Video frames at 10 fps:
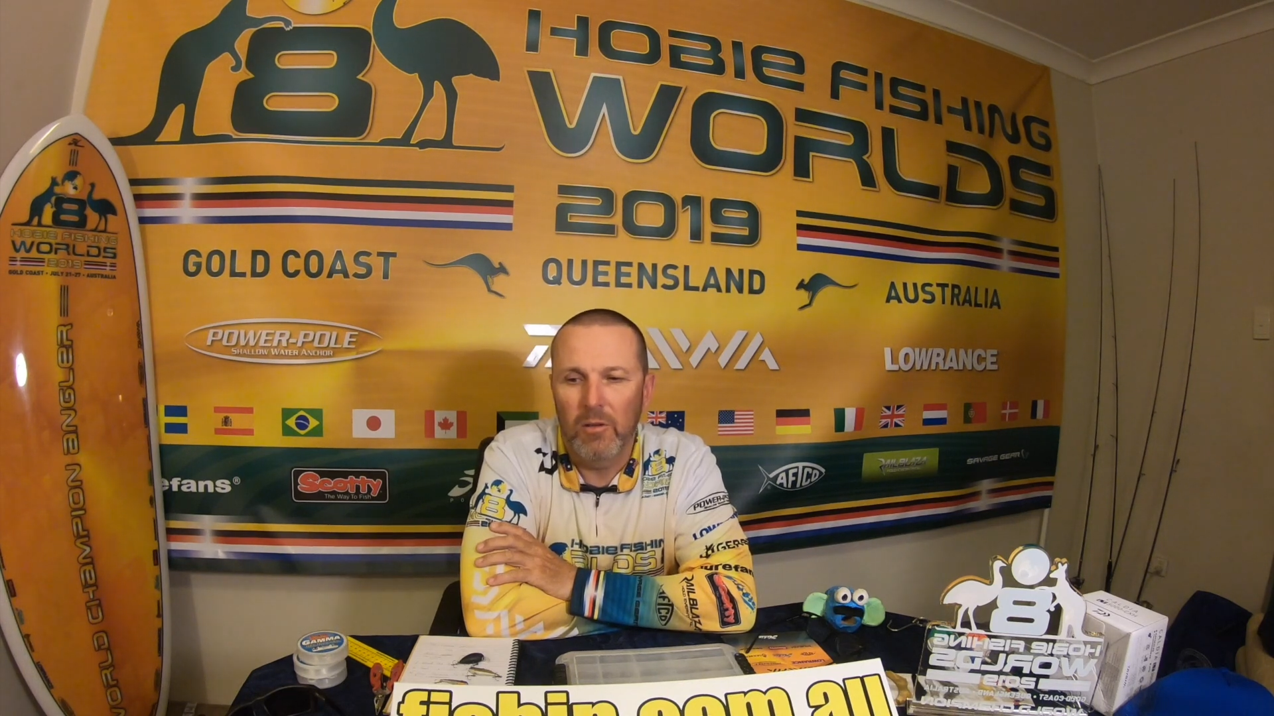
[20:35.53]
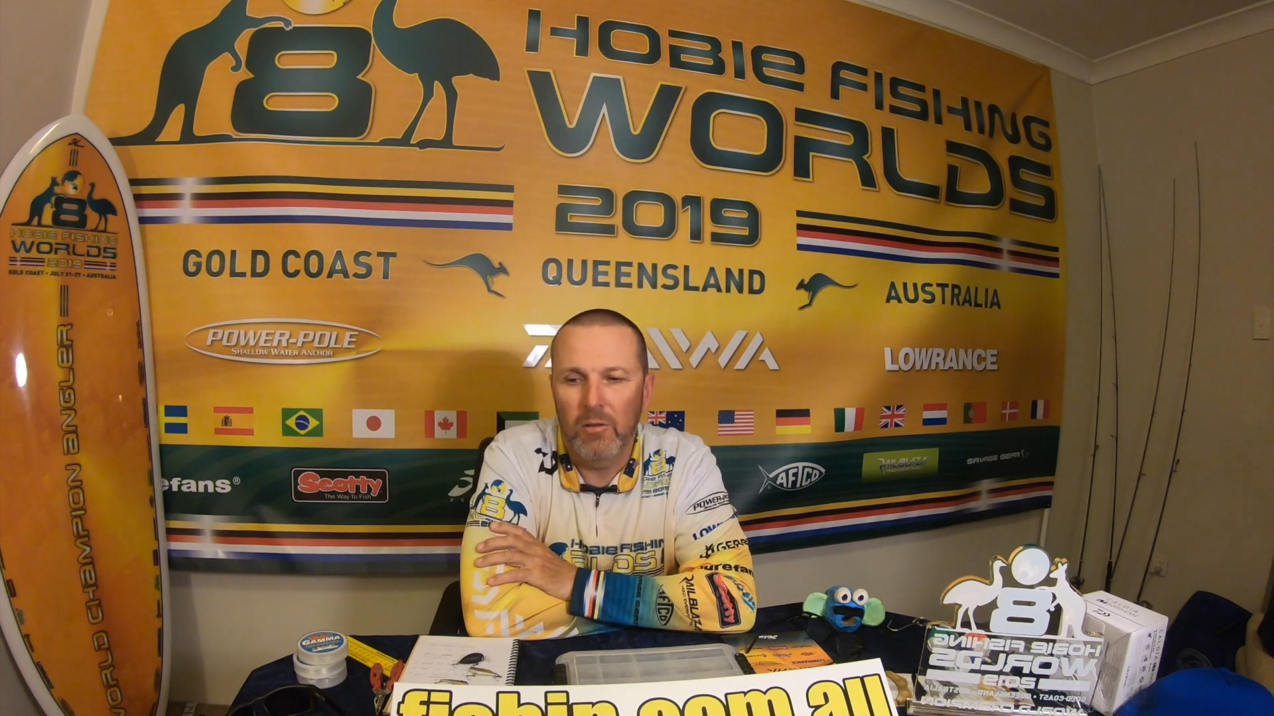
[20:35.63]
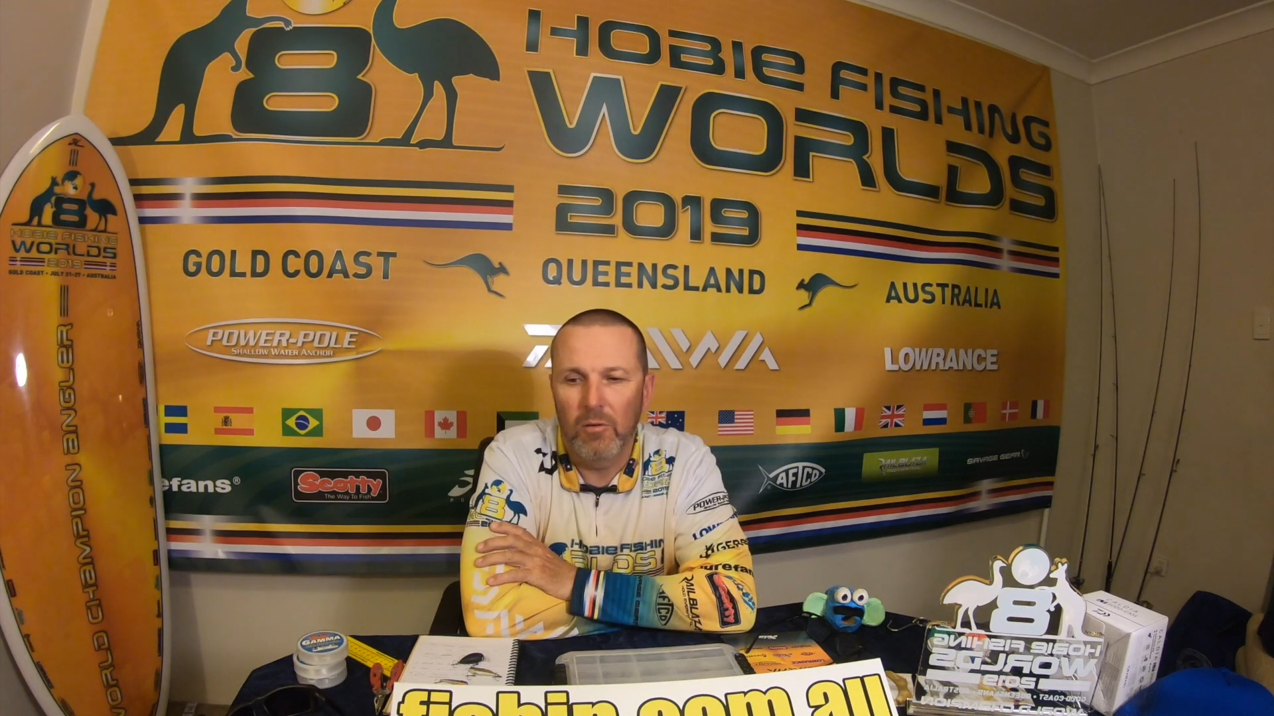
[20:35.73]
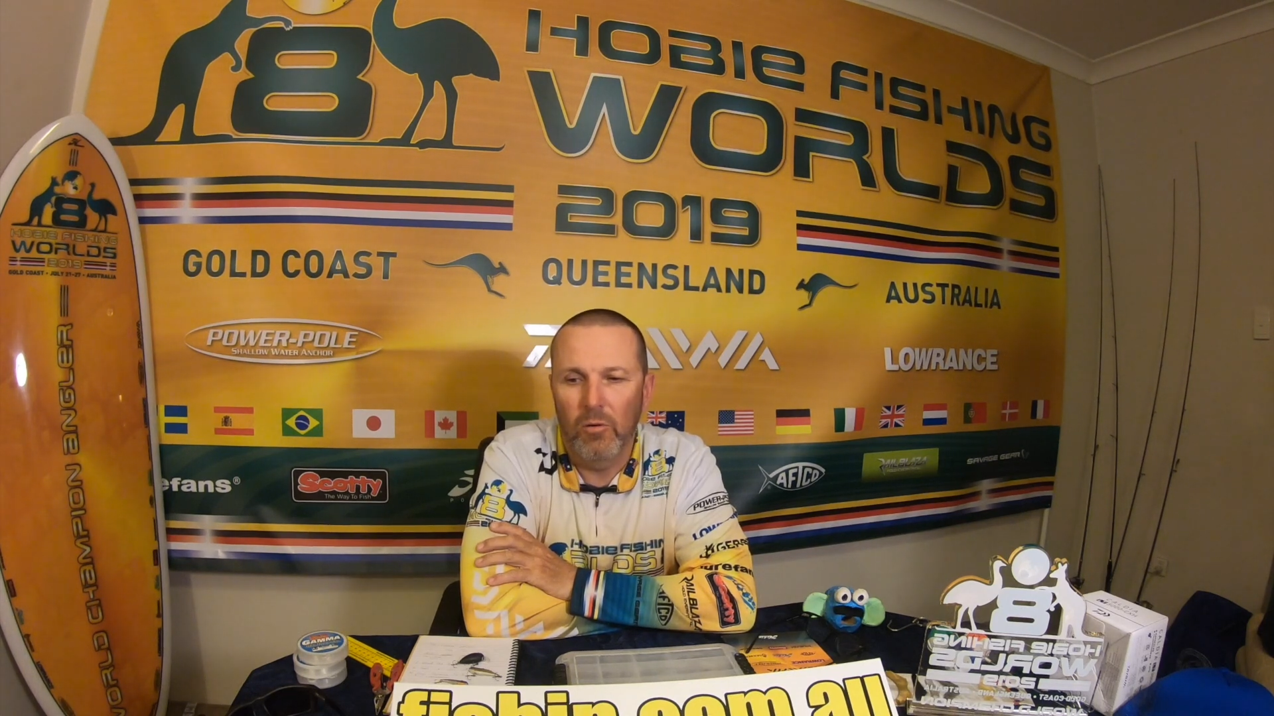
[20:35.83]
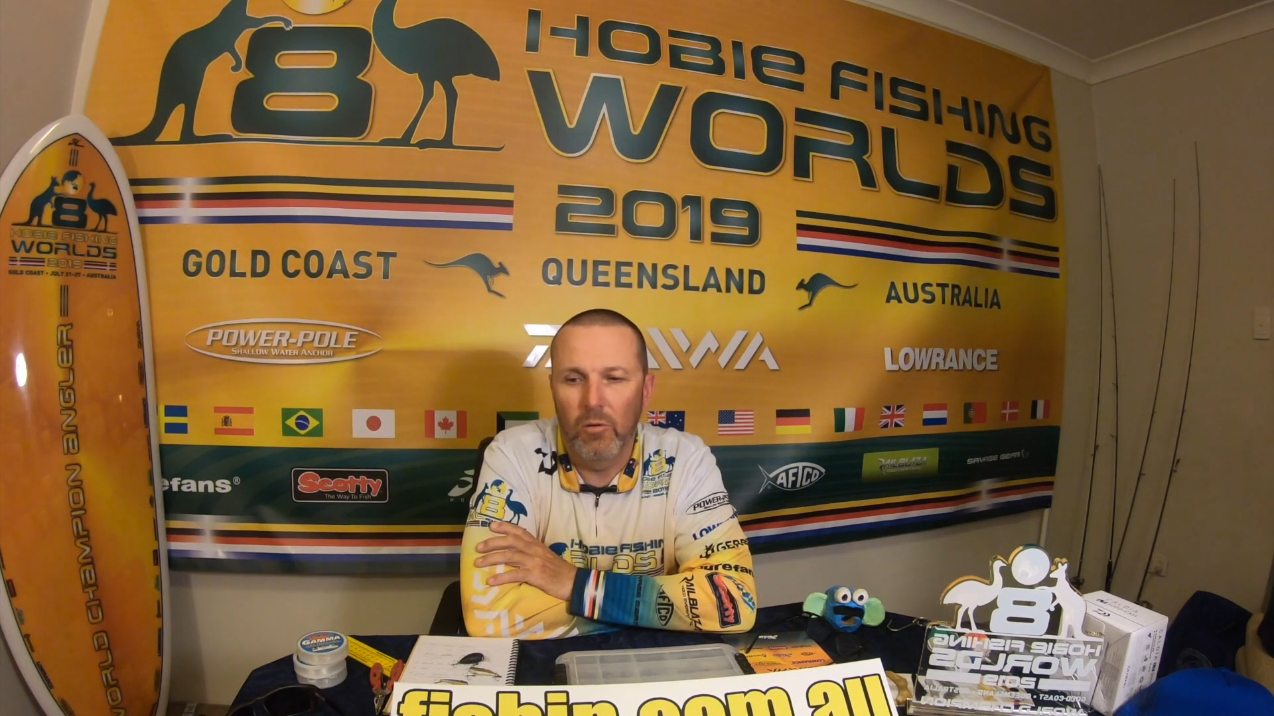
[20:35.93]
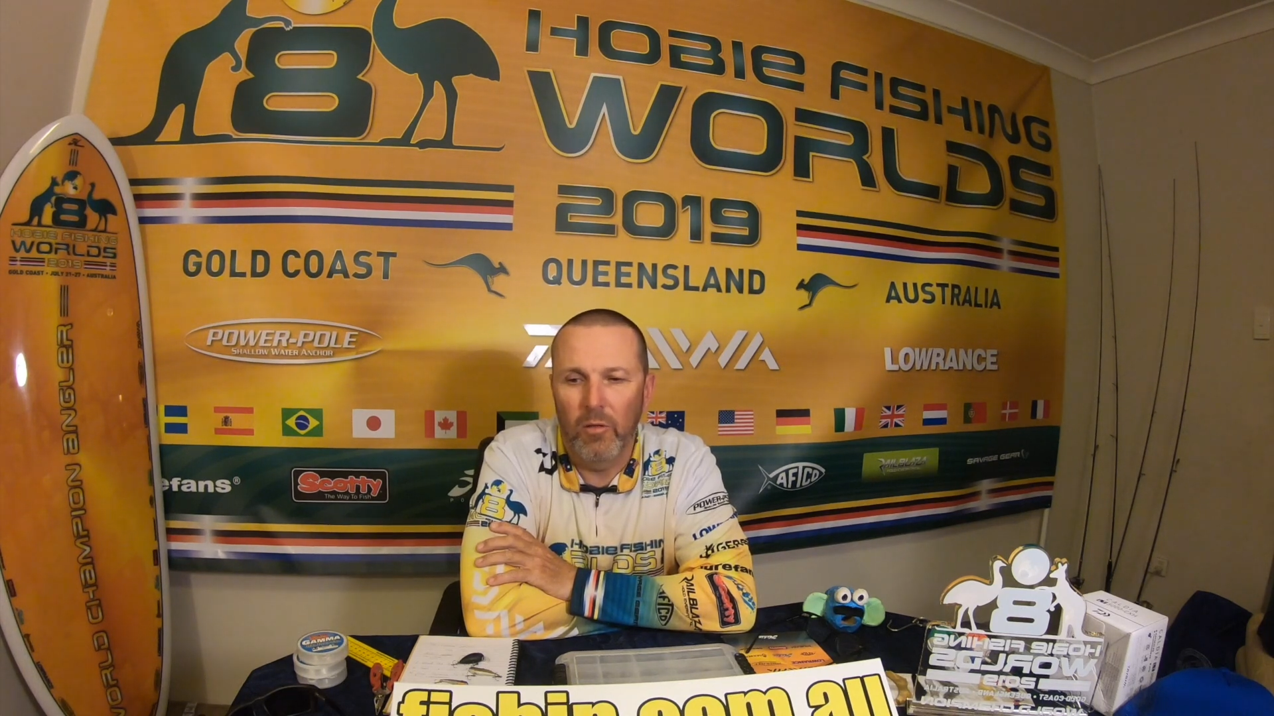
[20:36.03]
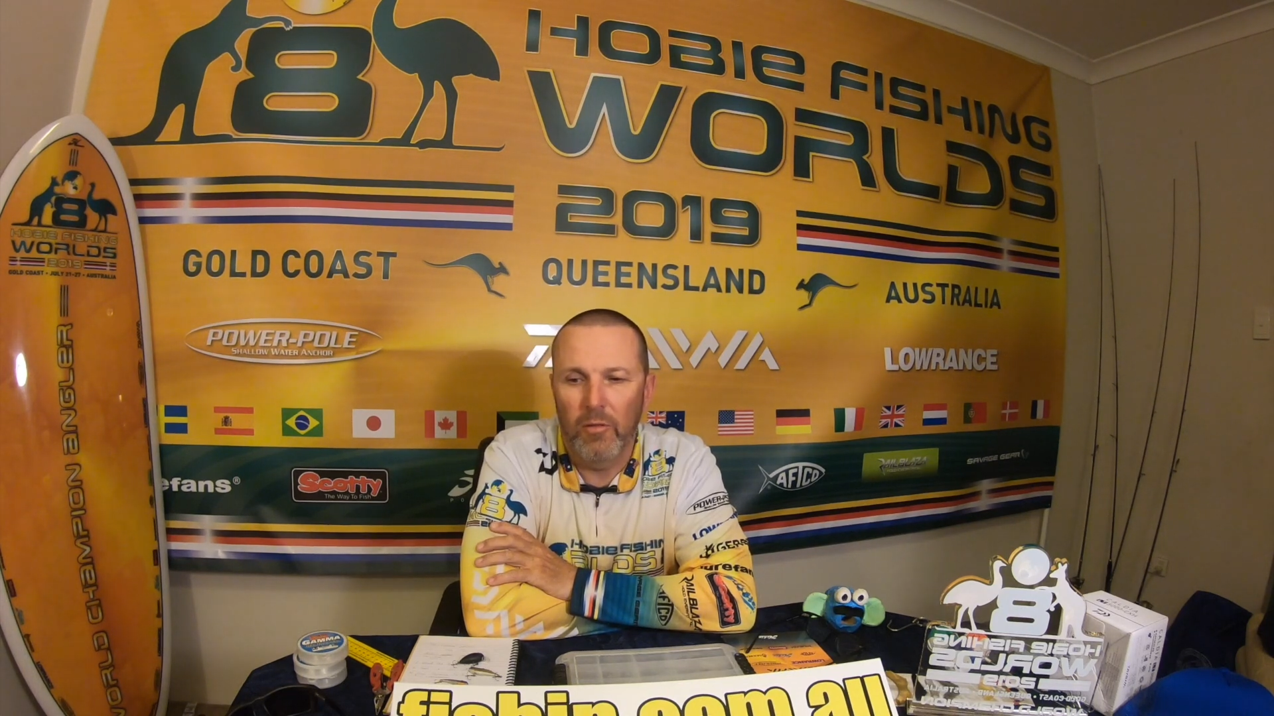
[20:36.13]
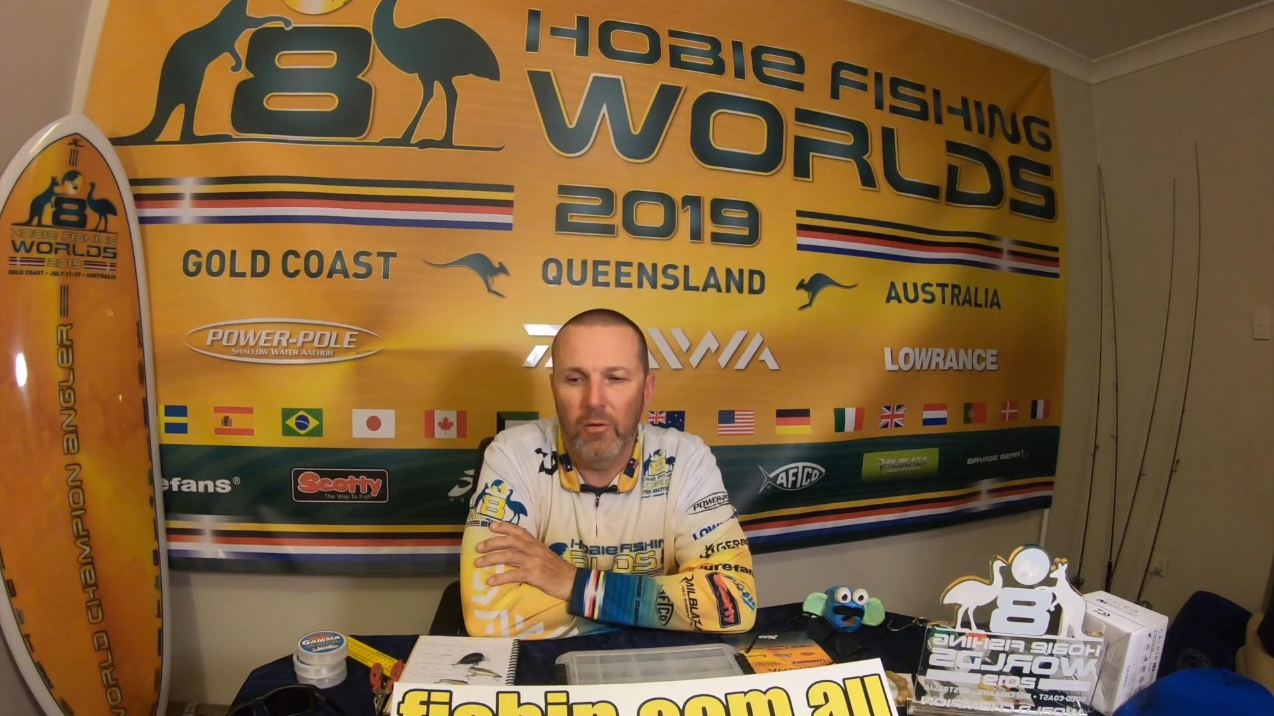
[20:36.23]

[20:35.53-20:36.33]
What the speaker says: all the